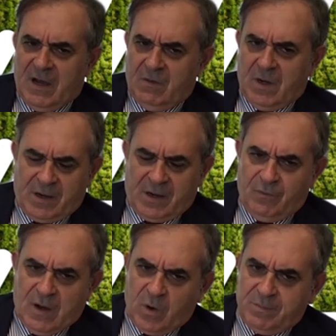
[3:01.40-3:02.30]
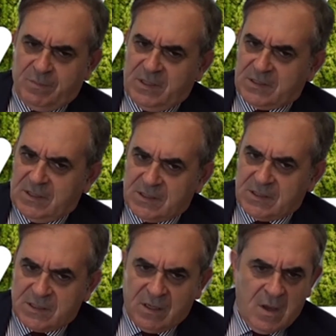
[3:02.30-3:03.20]
our, of our
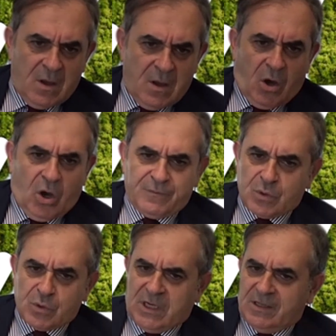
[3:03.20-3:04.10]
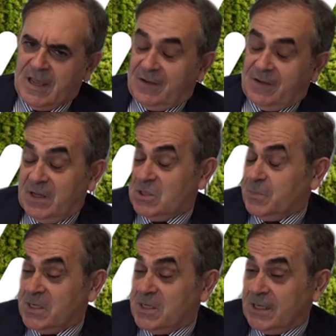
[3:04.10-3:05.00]
business. Obviously, they are a very
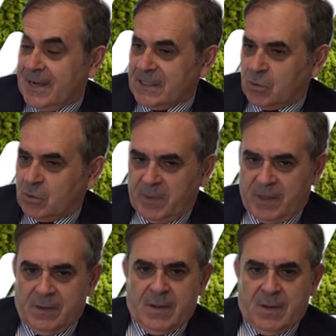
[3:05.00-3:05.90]
special customer